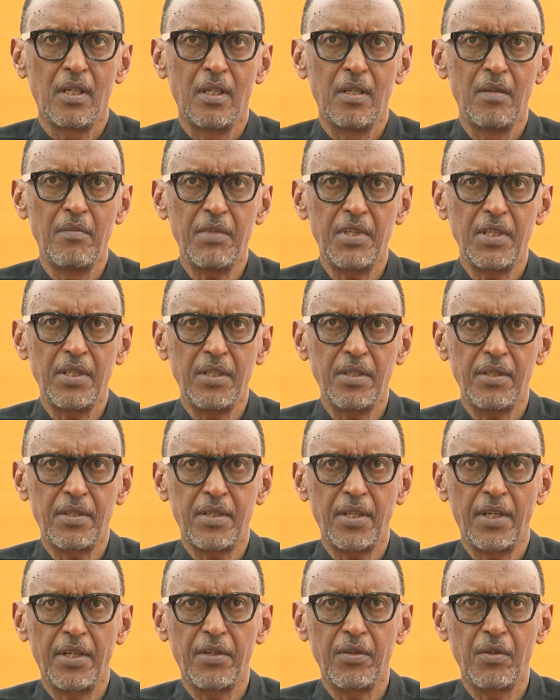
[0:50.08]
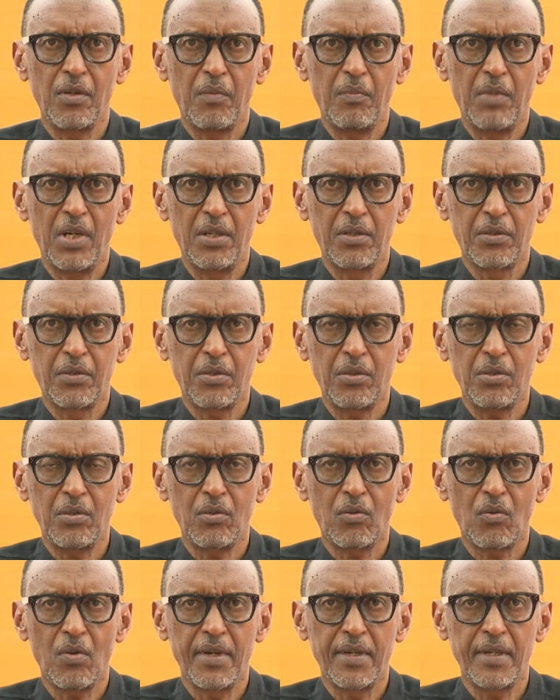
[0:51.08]
Let me tell you about
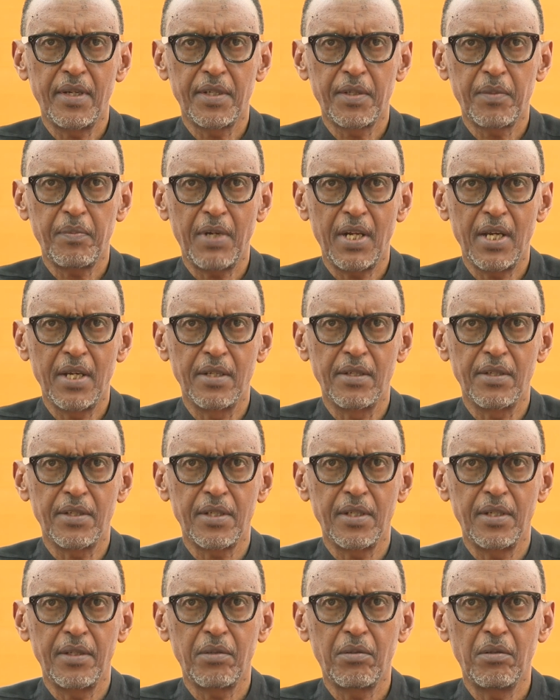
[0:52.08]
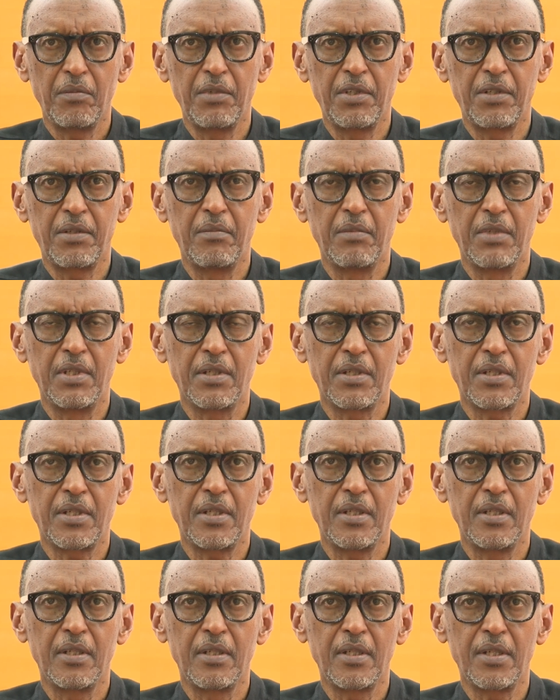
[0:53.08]
Rwanda's plans and
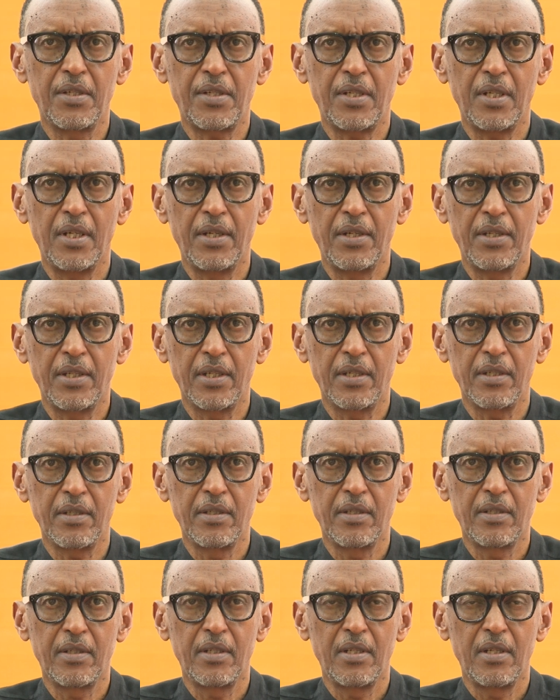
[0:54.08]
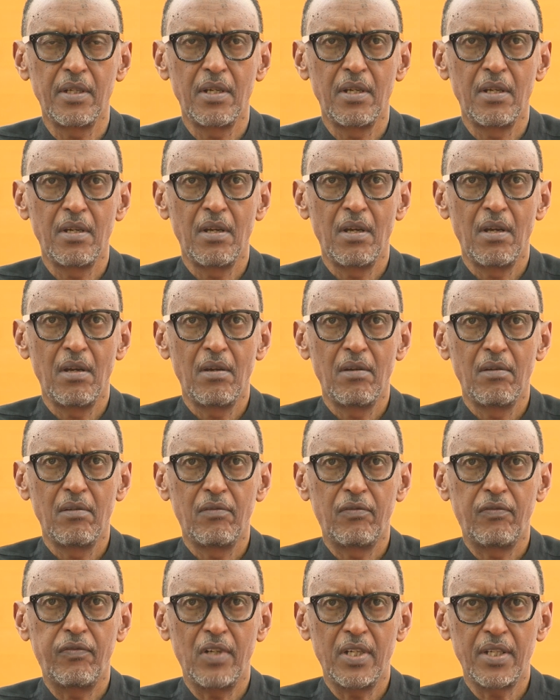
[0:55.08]
commitments in this area.
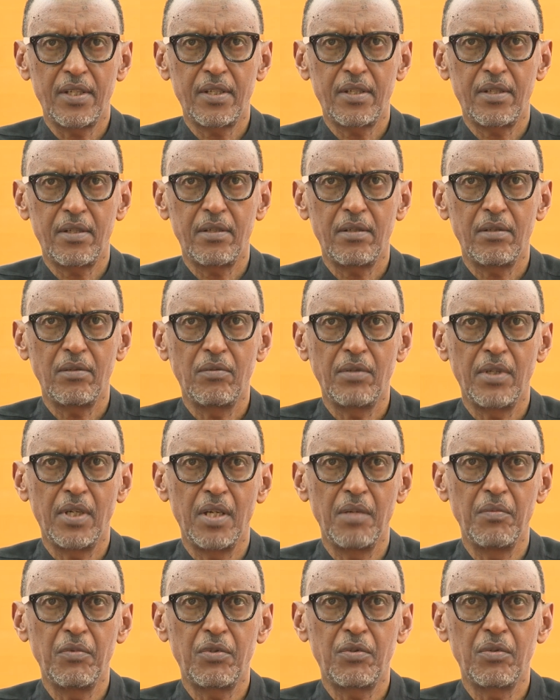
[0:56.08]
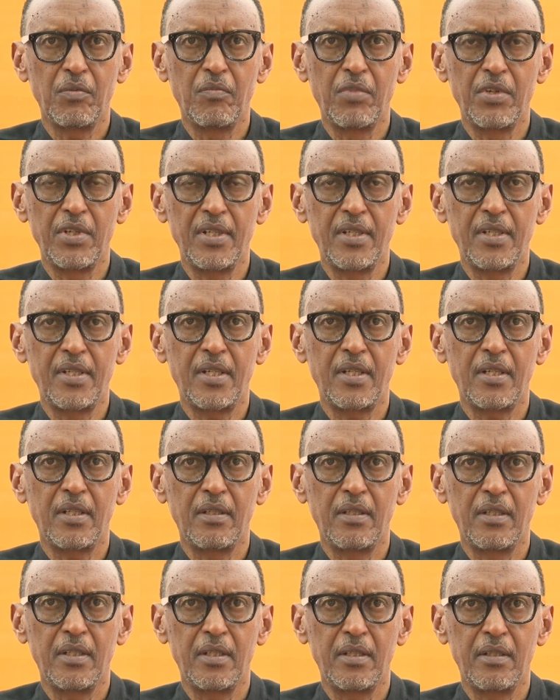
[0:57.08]
First, we aim to bridge
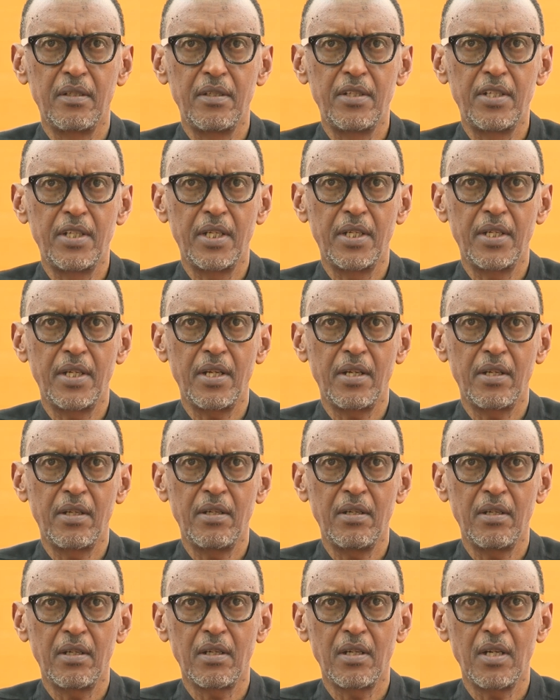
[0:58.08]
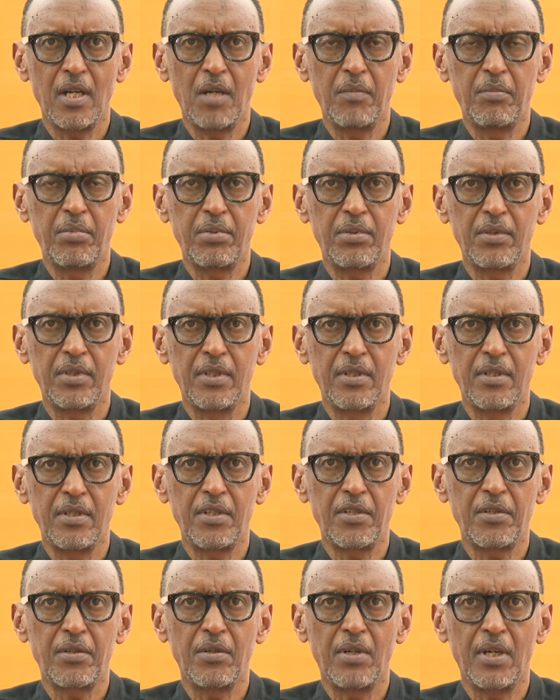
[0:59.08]
the gender gap in
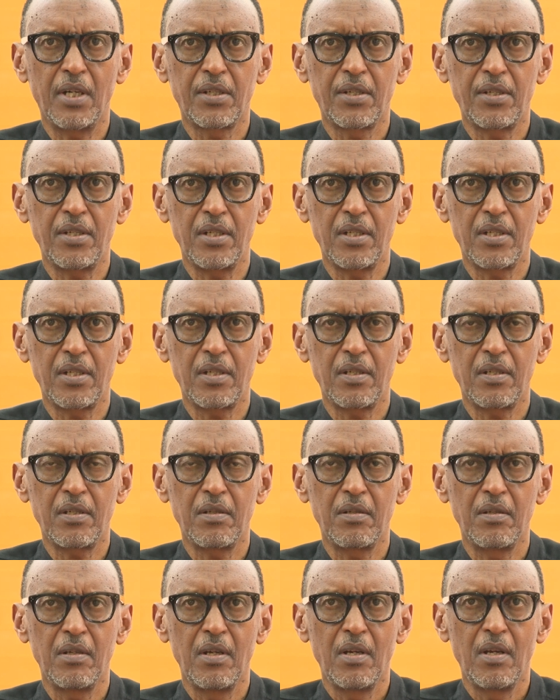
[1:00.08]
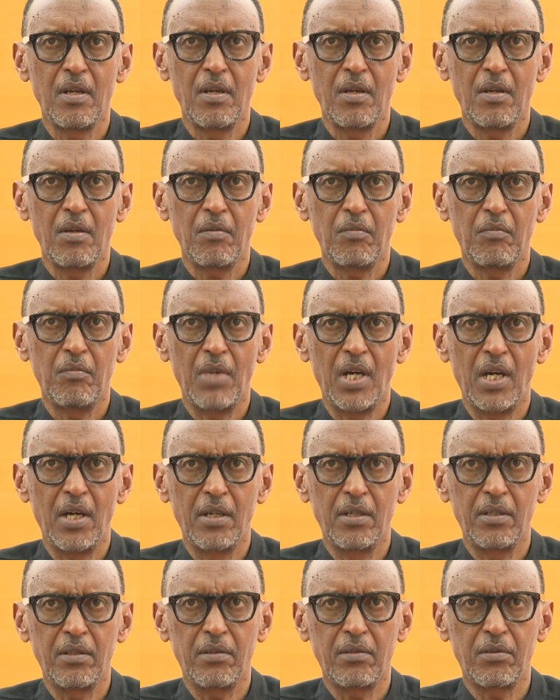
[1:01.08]
digital access
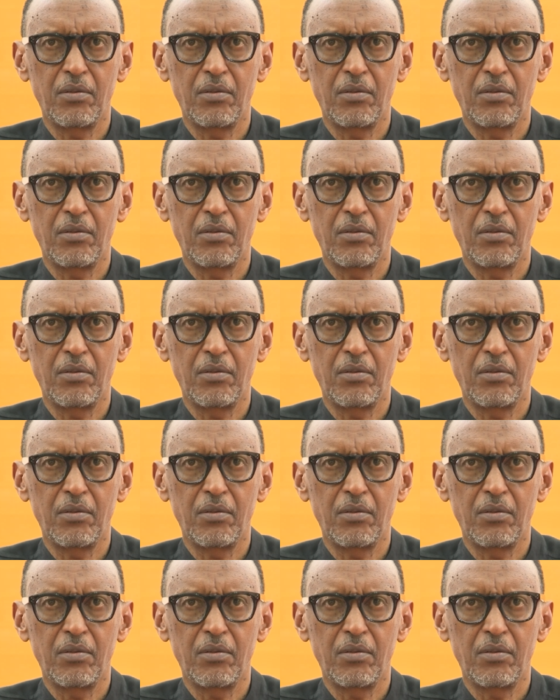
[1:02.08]
by